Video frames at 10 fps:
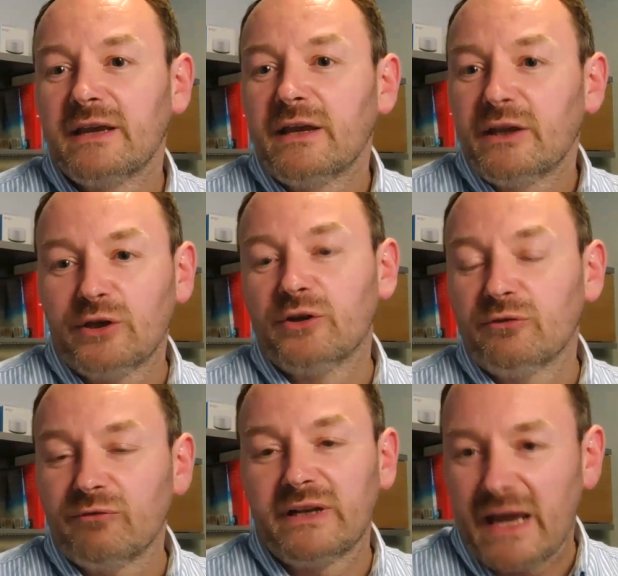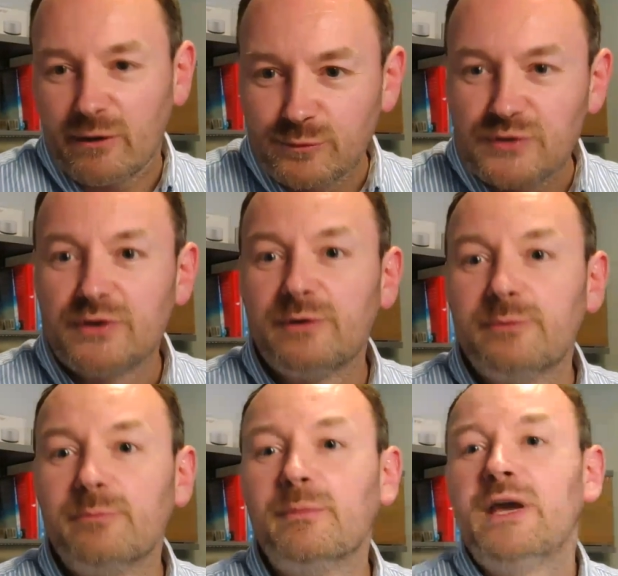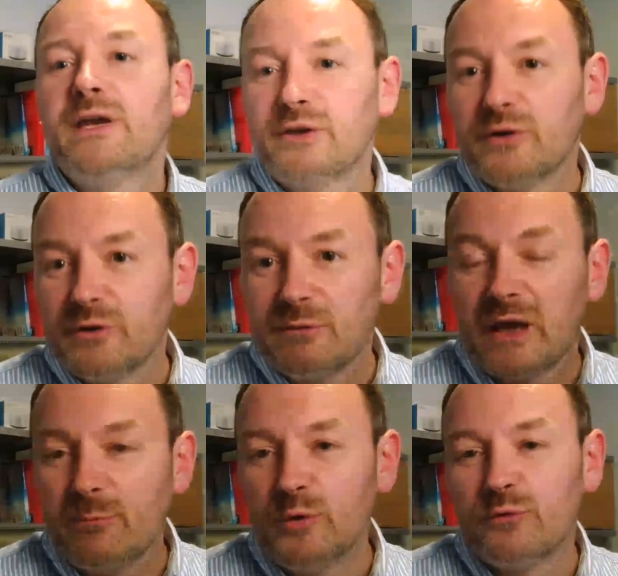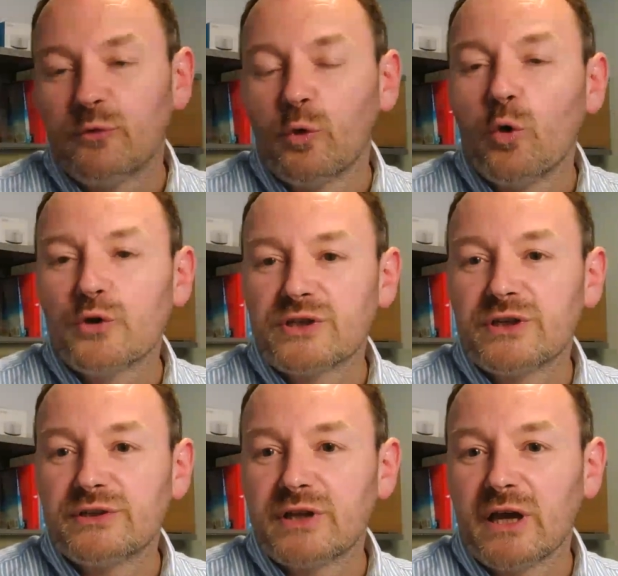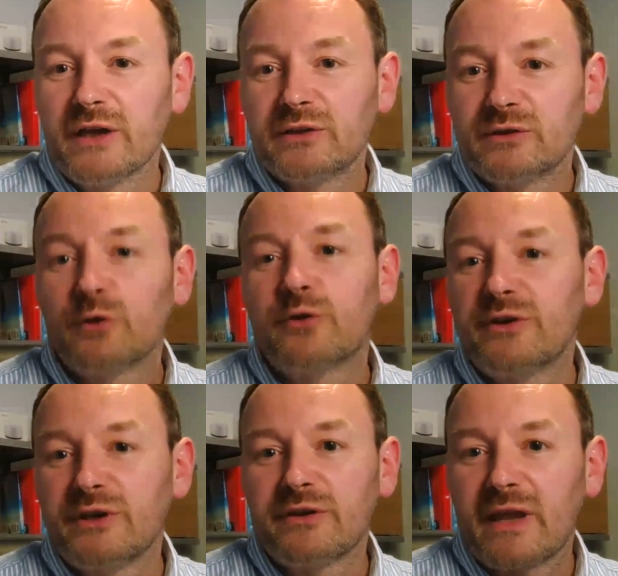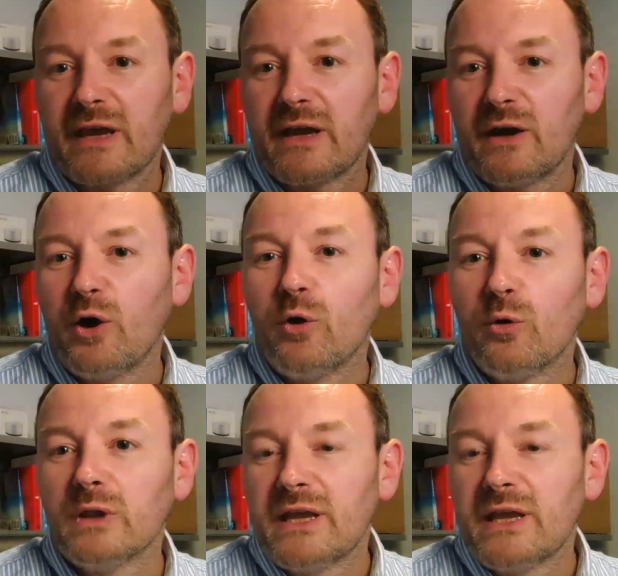it really helps them move forward and look at that whole